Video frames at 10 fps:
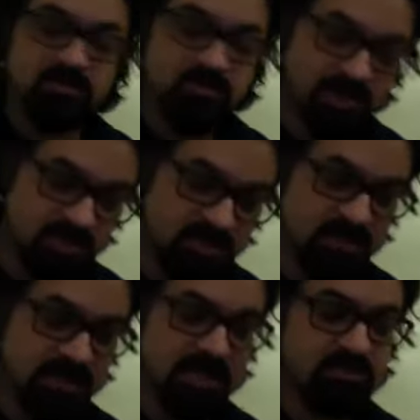
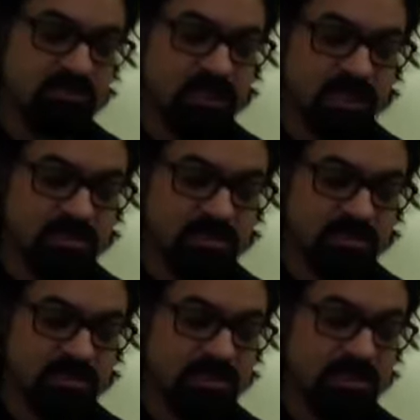gender has
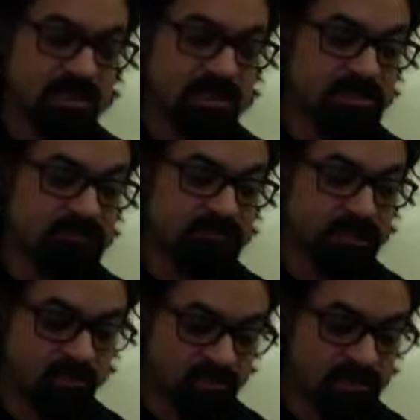reality and
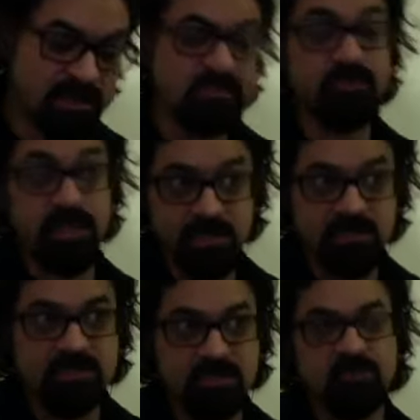biology has a
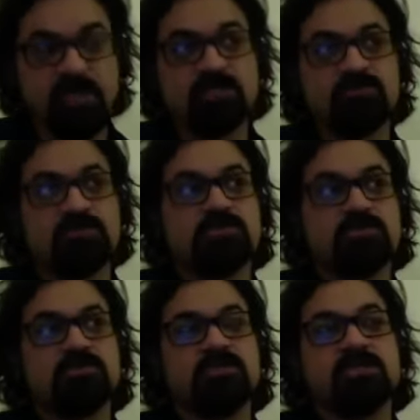reality, right, which is
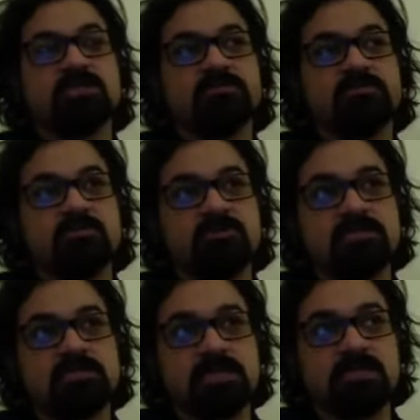what the scientific community
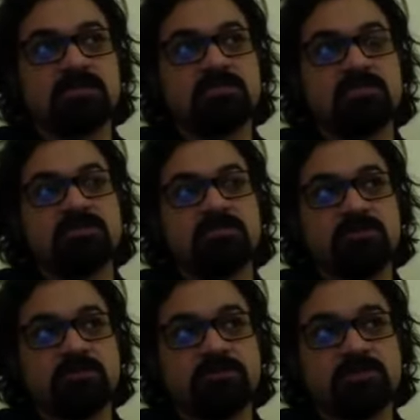says, and that's the
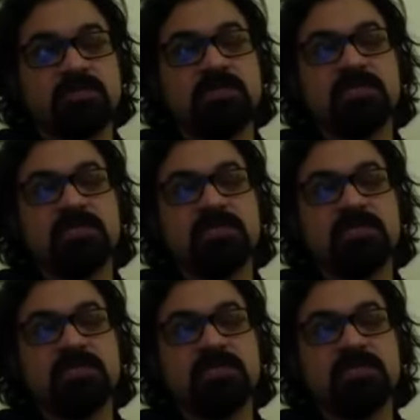premise that